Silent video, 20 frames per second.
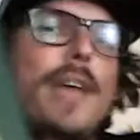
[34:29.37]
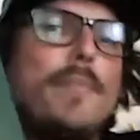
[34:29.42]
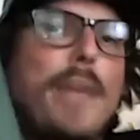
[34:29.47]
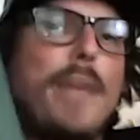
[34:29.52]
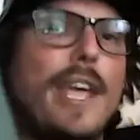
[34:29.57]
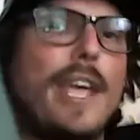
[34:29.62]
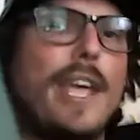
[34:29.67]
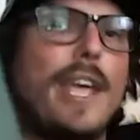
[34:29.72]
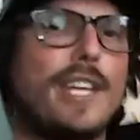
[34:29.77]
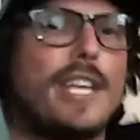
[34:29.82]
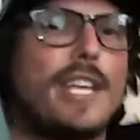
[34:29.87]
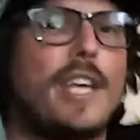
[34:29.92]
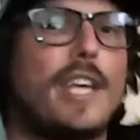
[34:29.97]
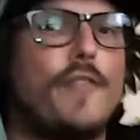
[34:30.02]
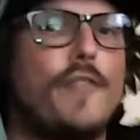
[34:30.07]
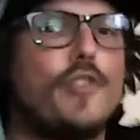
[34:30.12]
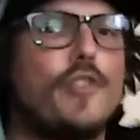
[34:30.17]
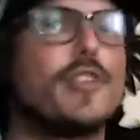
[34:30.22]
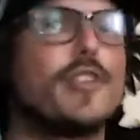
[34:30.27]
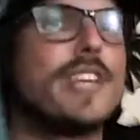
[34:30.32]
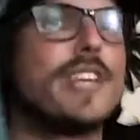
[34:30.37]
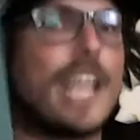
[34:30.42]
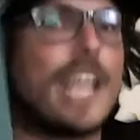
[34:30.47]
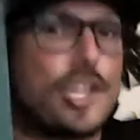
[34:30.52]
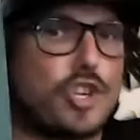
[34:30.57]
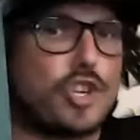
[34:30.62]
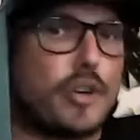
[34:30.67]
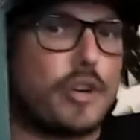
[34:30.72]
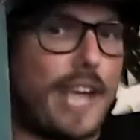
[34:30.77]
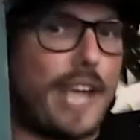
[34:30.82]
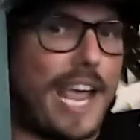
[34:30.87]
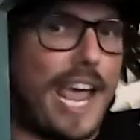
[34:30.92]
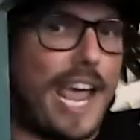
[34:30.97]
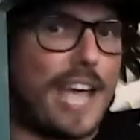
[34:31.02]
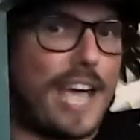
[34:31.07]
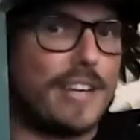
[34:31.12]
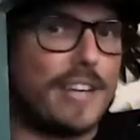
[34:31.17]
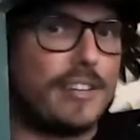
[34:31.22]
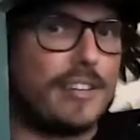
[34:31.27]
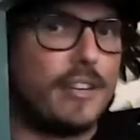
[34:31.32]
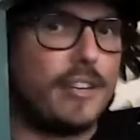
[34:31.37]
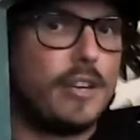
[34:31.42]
mainly if you can get your hands